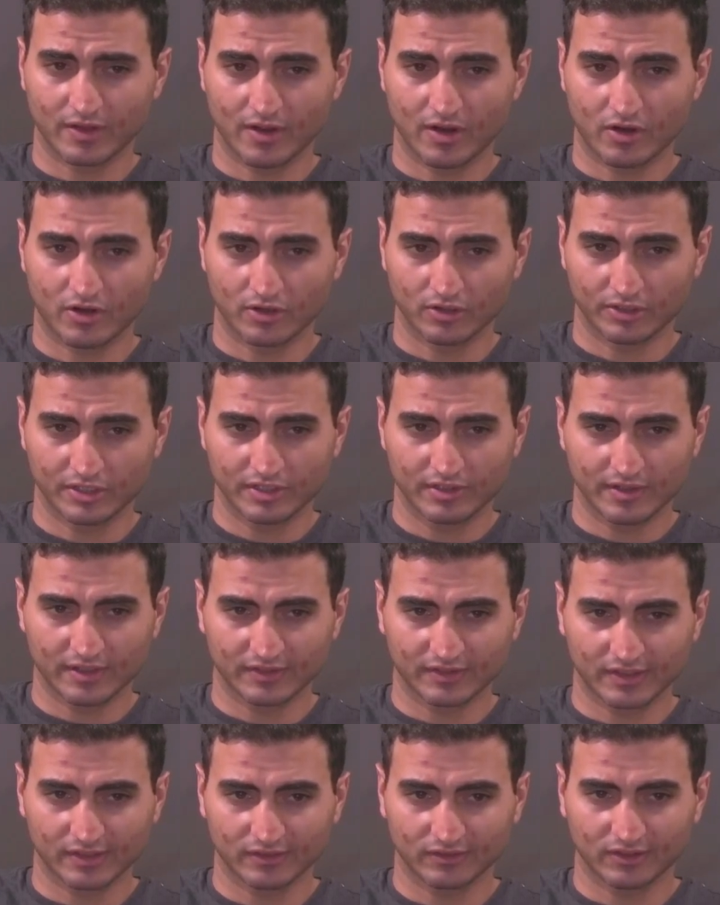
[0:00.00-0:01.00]
early. They
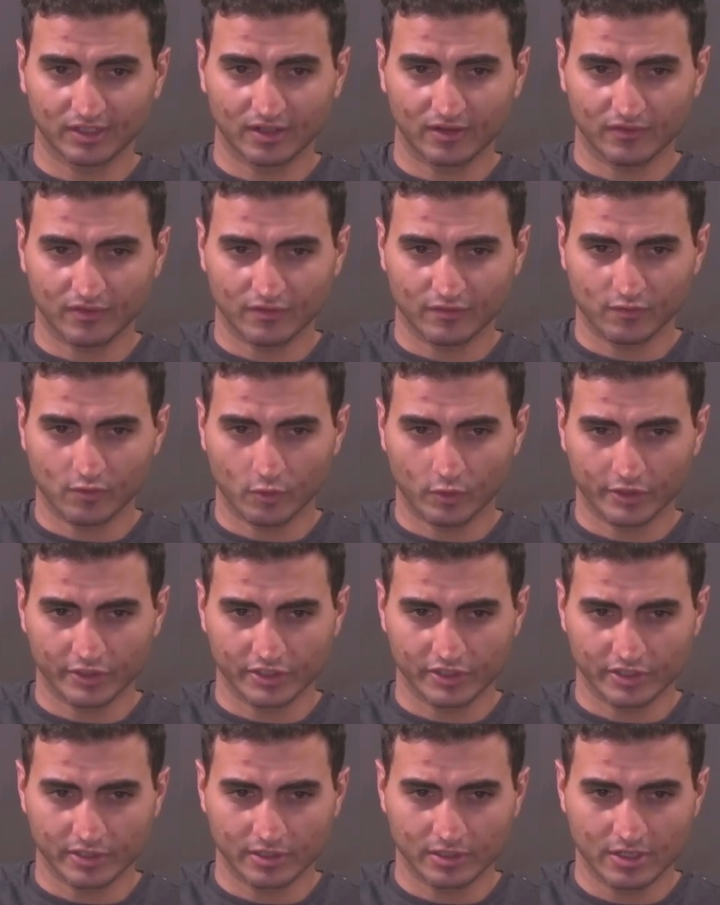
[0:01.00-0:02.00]
said instead of a
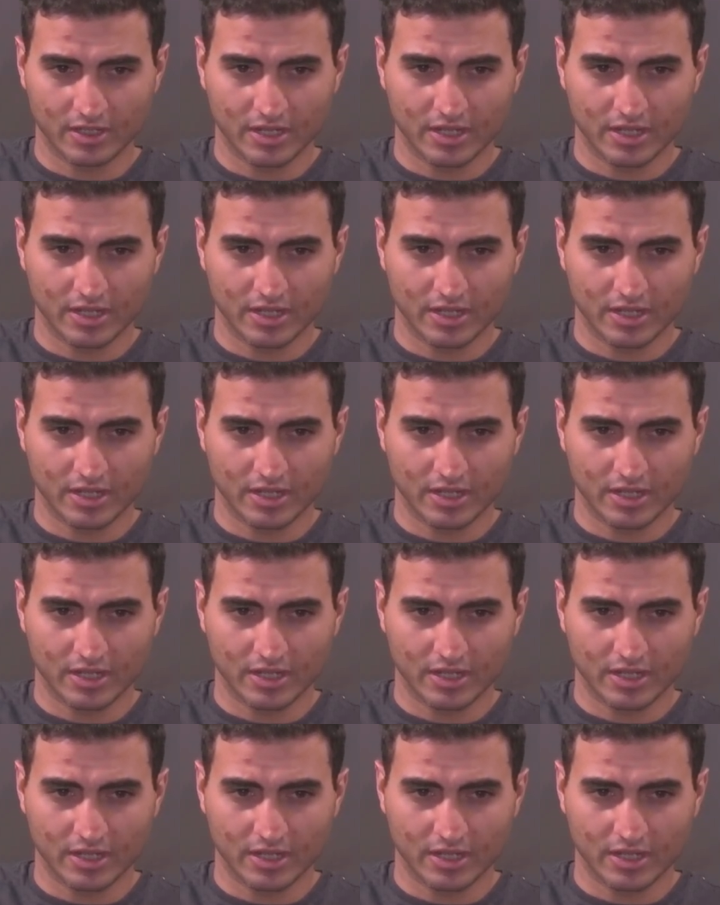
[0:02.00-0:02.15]
4-year